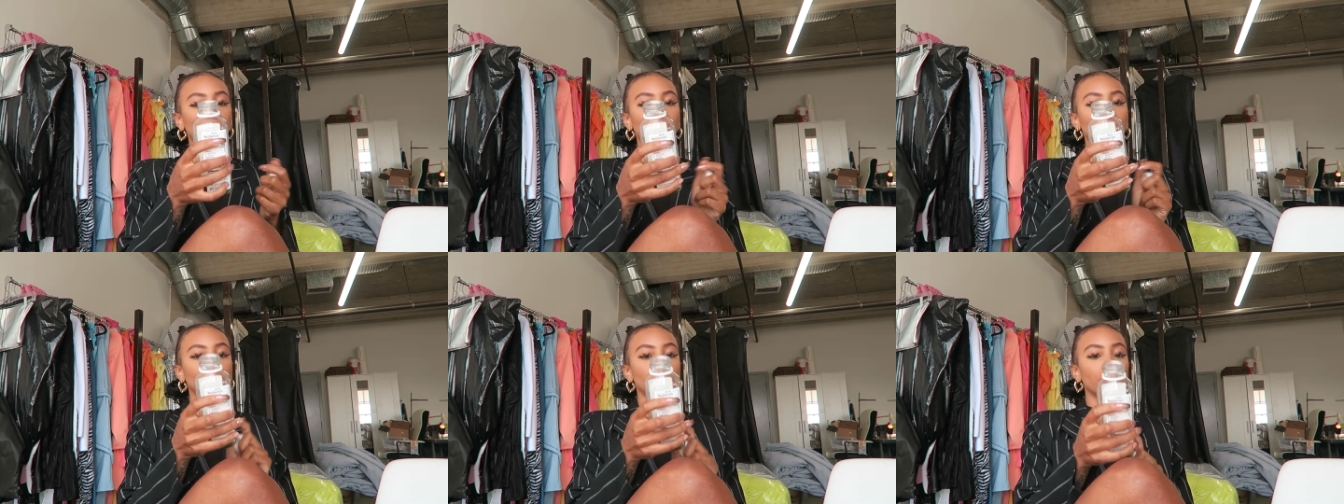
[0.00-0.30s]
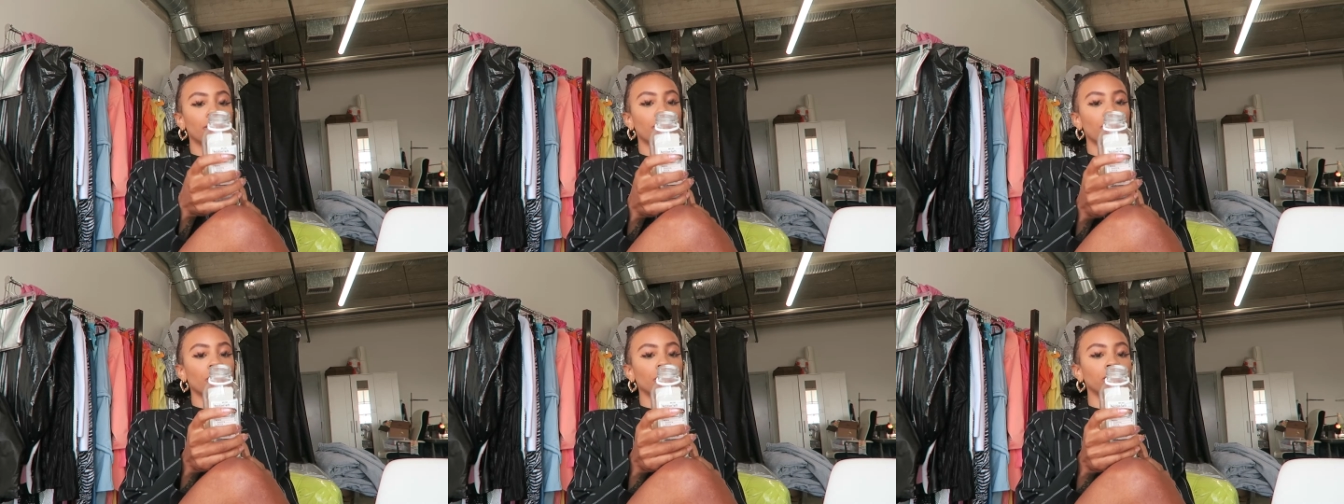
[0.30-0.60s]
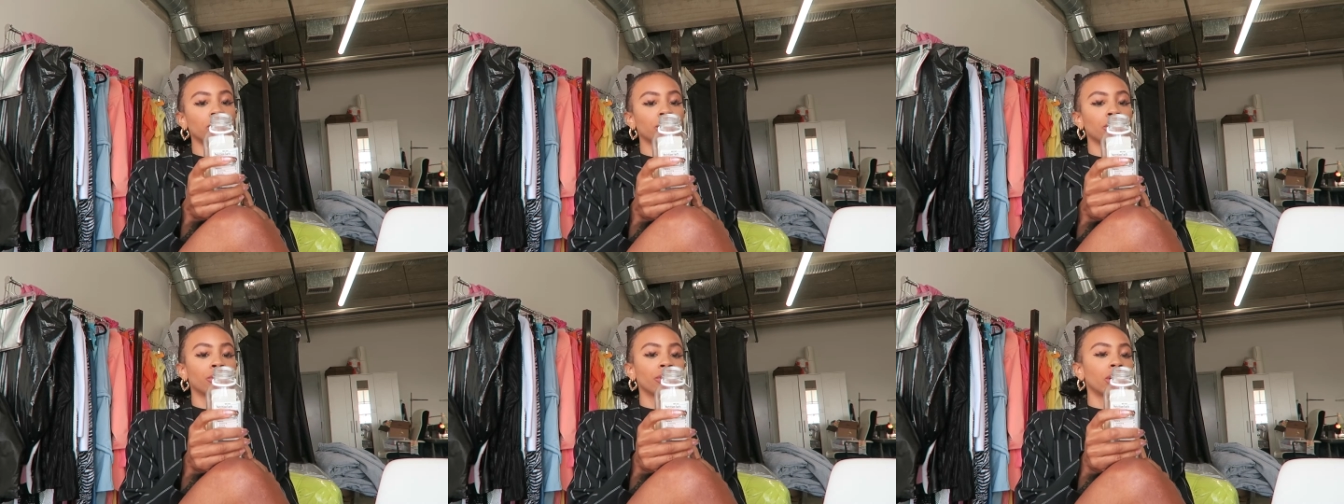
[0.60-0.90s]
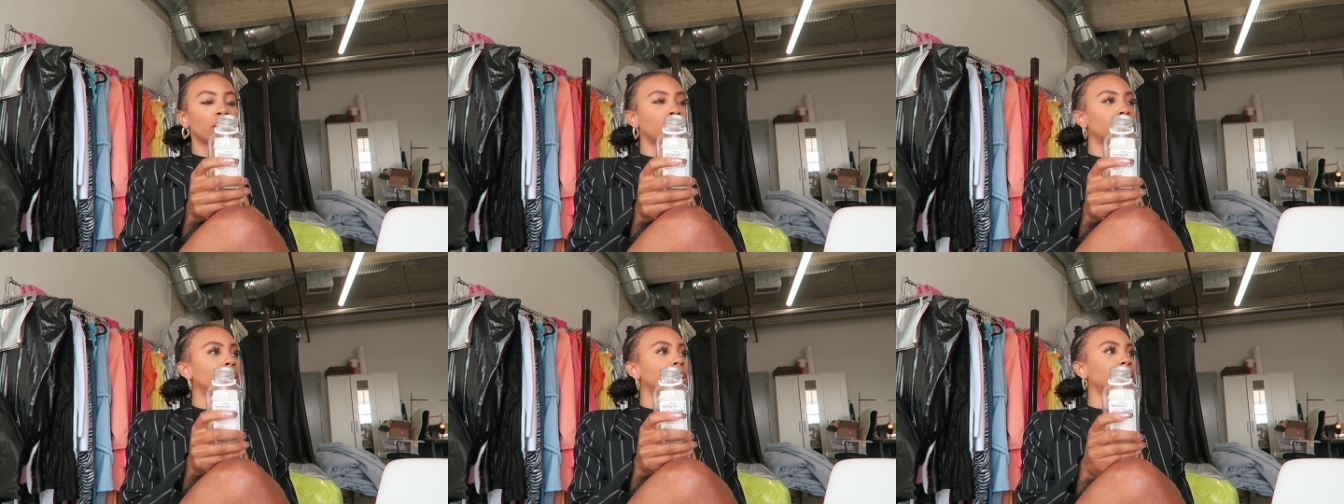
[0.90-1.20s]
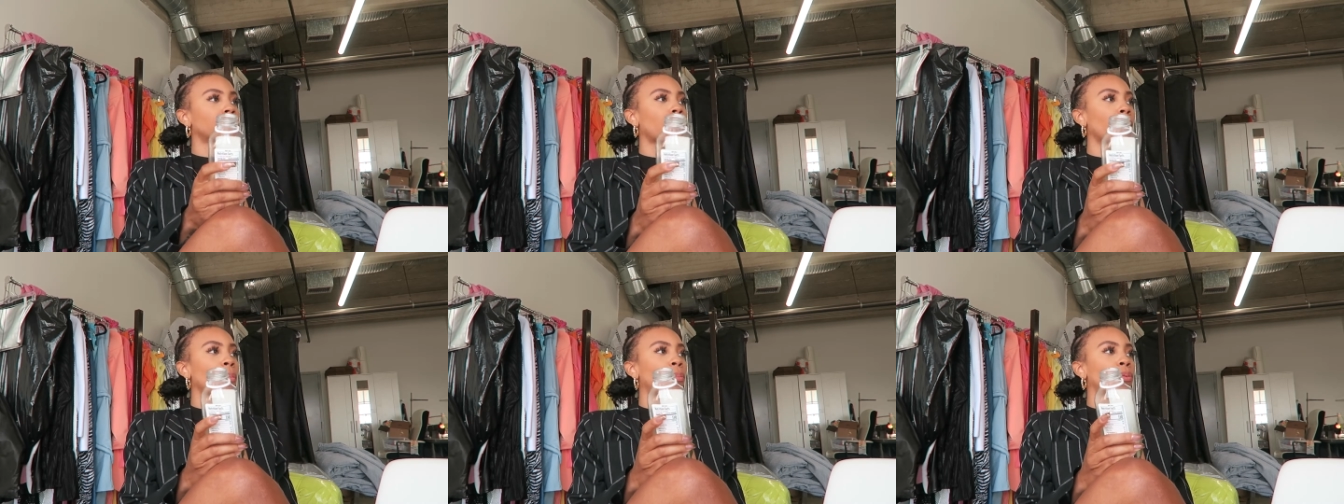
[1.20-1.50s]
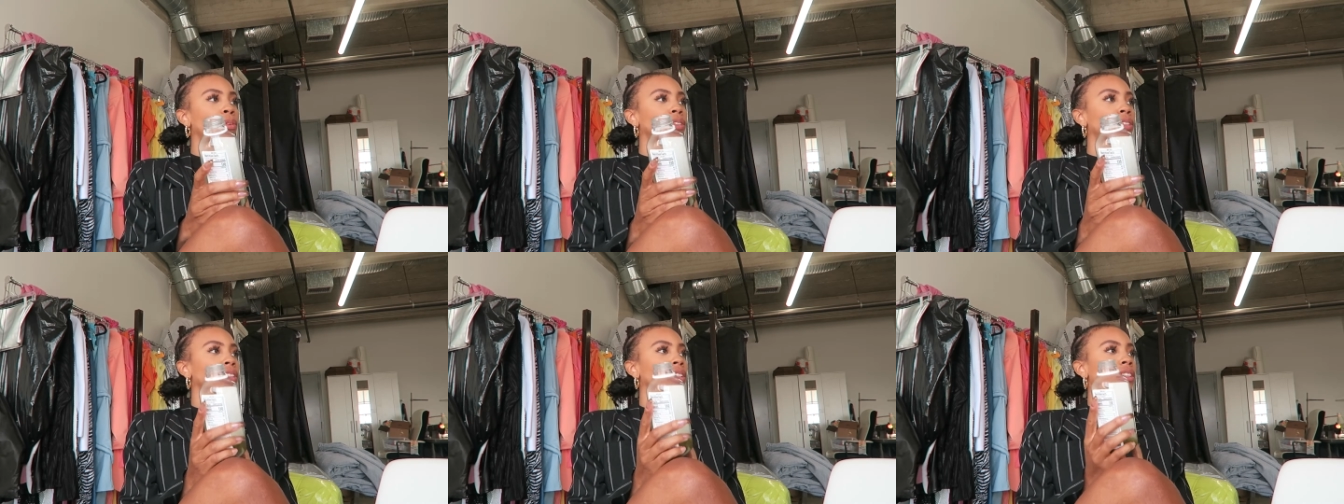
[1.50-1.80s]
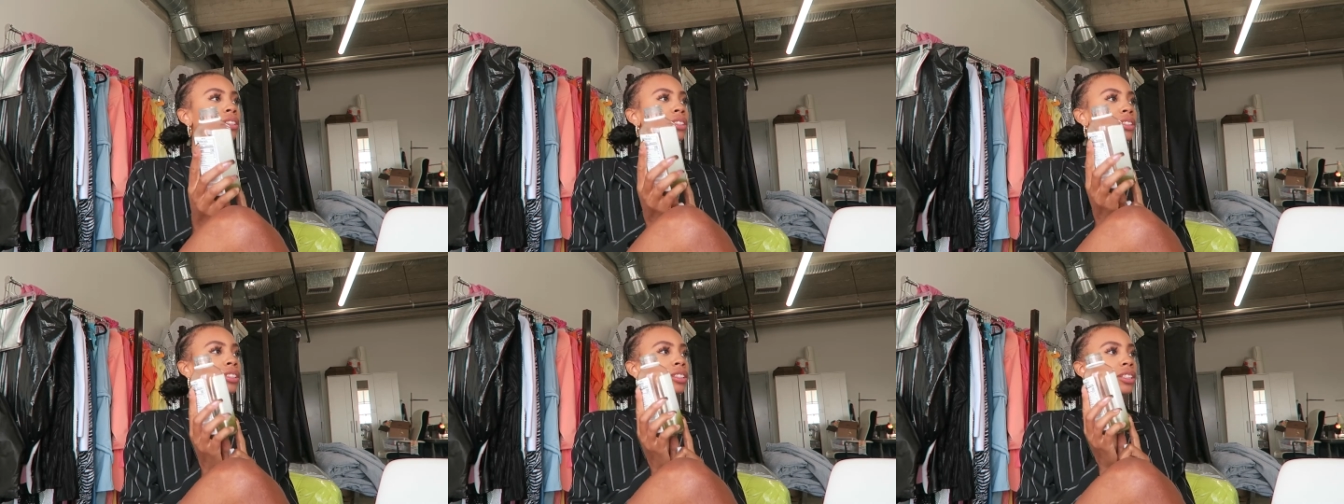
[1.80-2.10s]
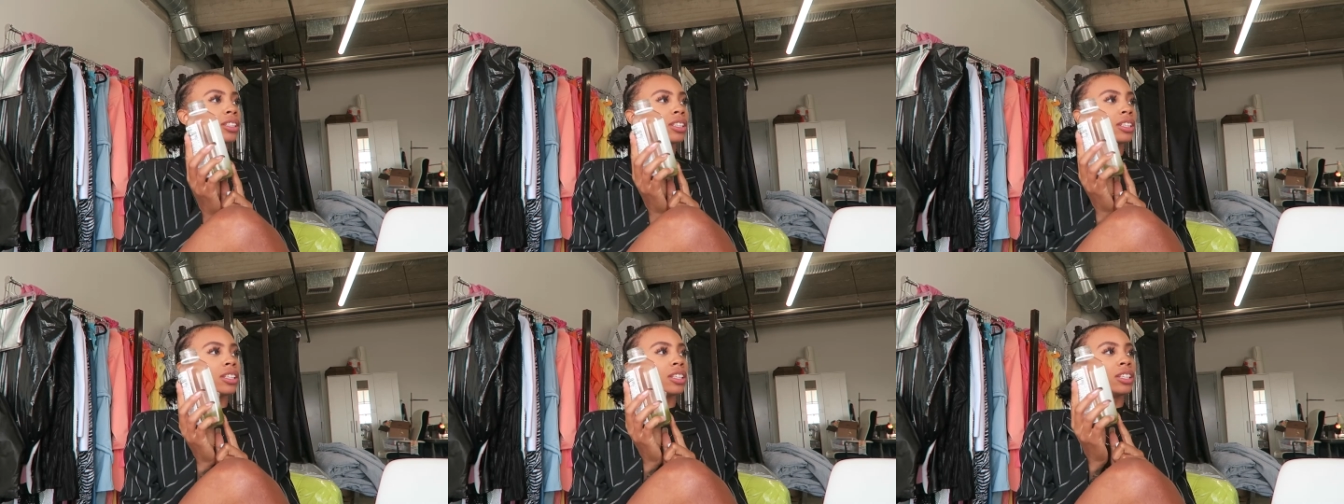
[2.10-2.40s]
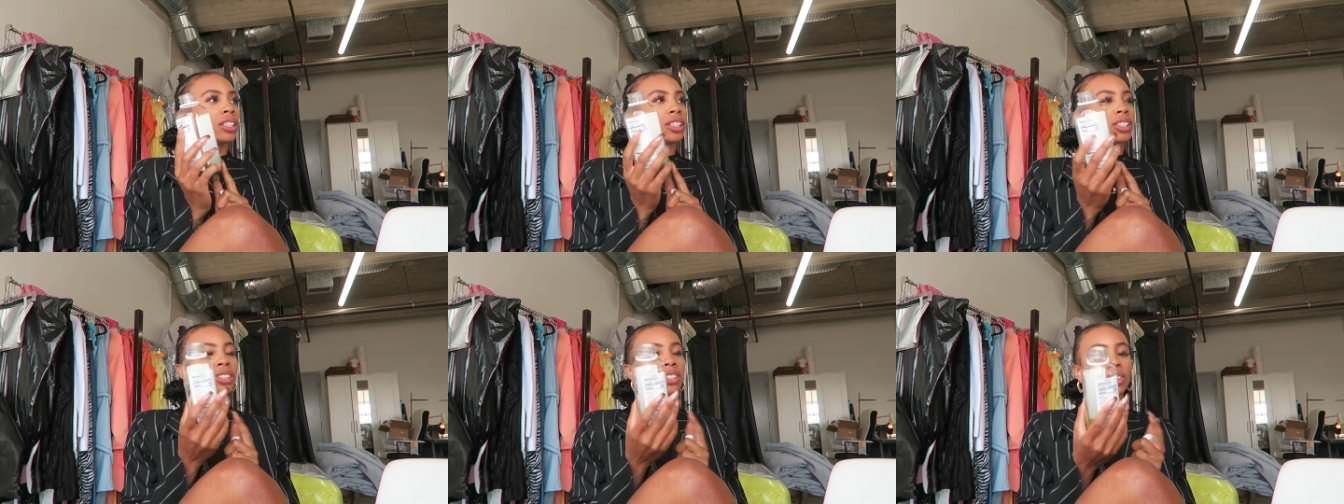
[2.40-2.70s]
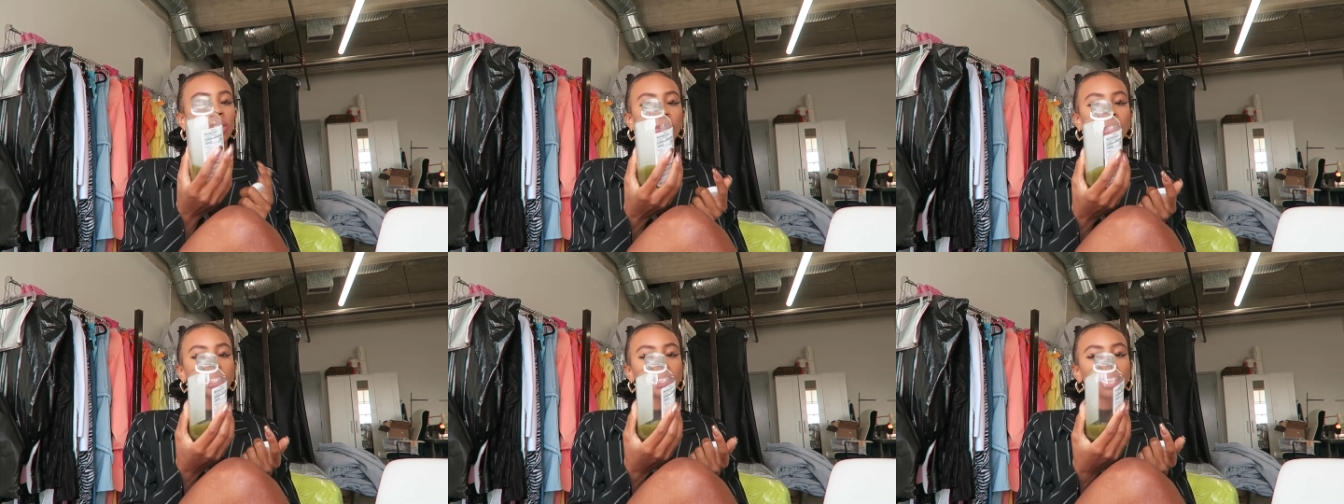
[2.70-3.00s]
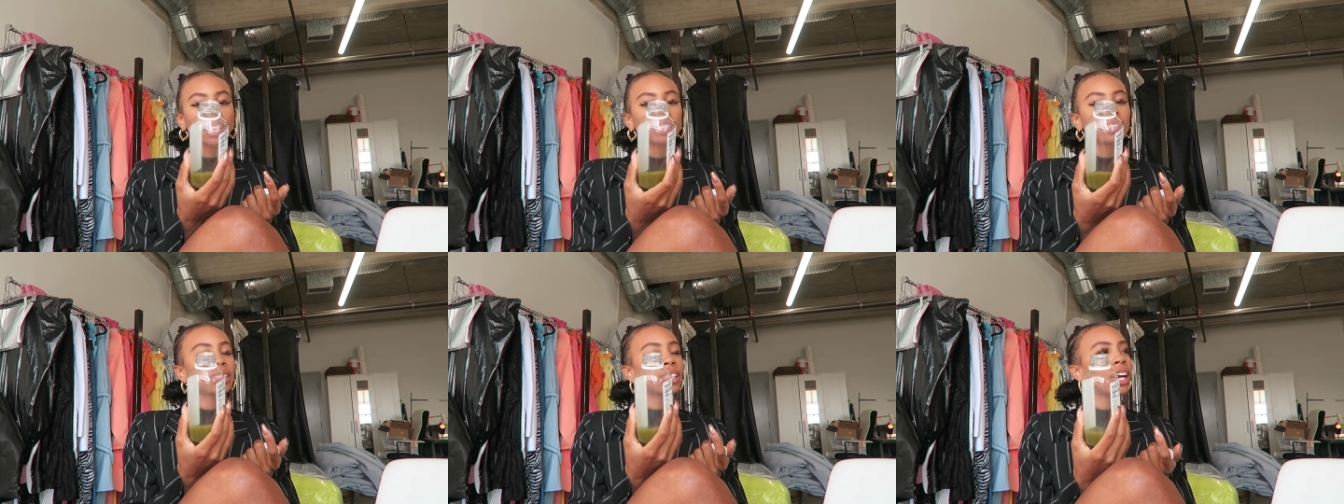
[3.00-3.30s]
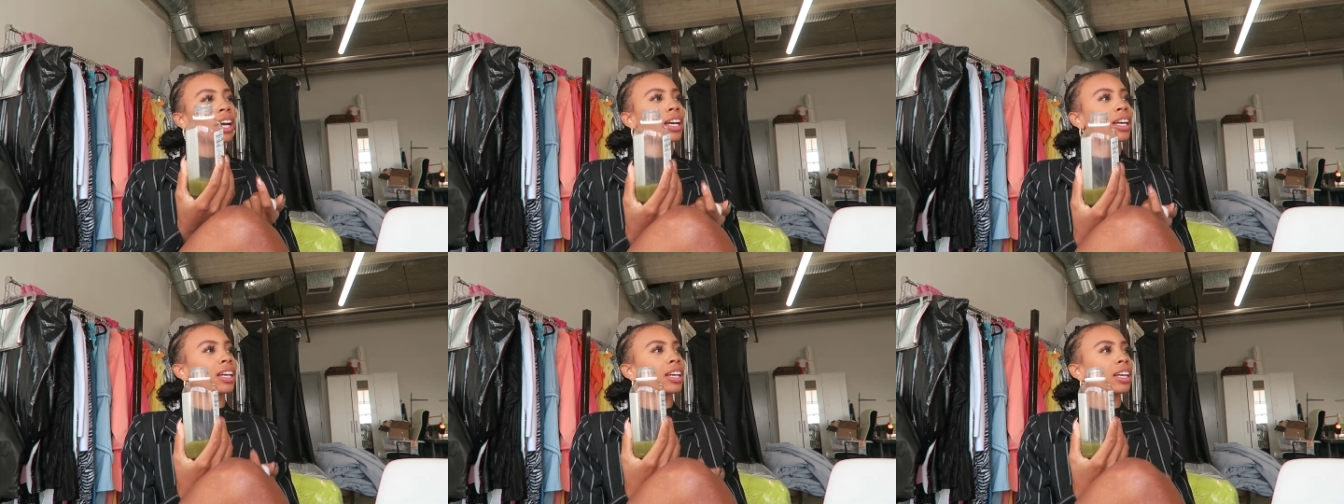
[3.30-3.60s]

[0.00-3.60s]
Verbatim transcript: Well, the first ingredient is apple, so it tastes like